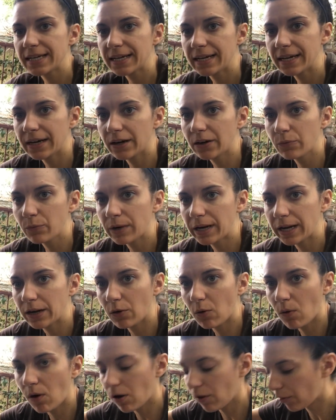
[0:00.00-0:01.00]
here, when I go
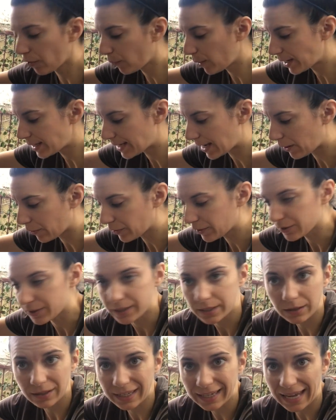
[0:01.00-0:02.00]
all the way down, there's
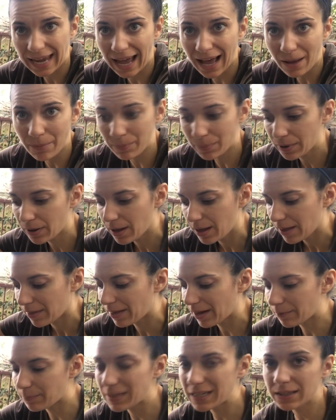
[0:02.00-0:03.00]
still a gap.
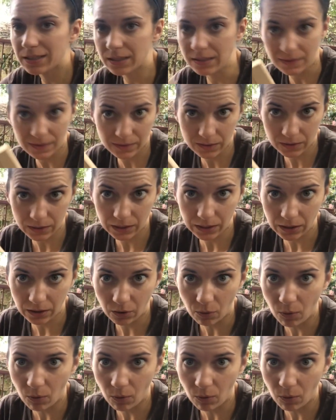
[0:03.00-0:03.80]
That means this isn't gonna go